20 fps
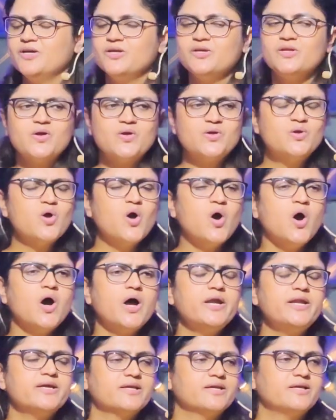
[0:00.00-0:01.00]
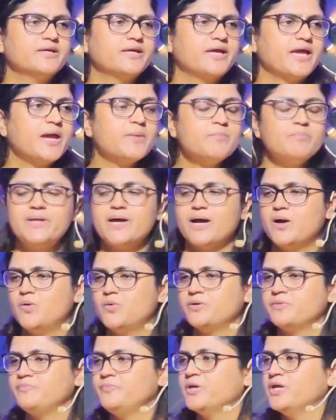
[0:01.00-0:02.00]
You know, God came
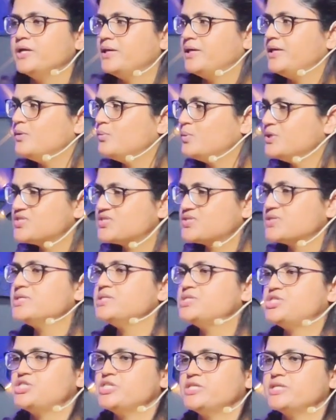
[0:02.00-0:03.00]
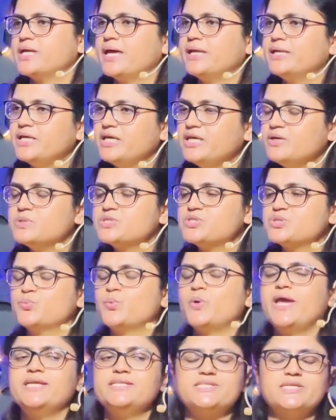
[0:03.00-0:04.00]
down. He was searching and he was
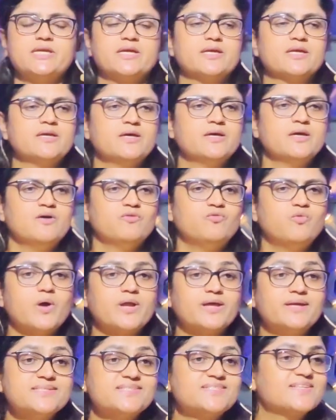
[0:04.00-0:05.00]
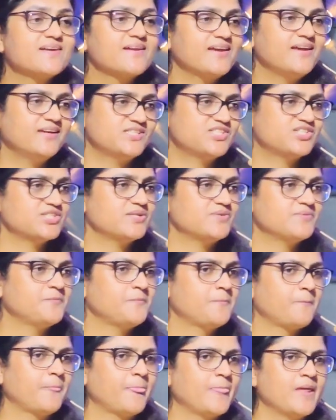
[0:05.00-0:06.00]
waiting for his creation.
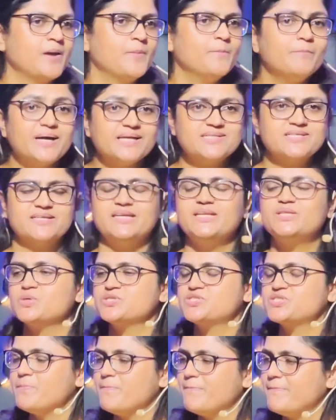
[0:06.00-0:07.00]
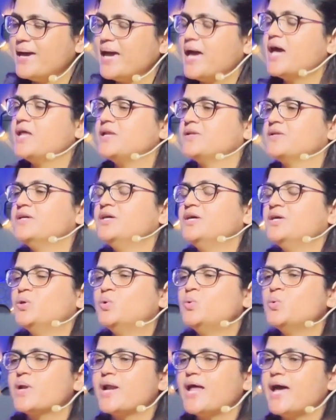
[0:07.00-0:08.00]
But it was a man
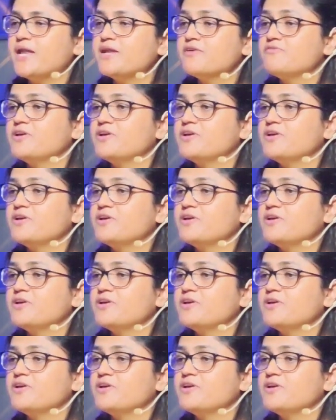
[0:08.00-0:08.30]
who ran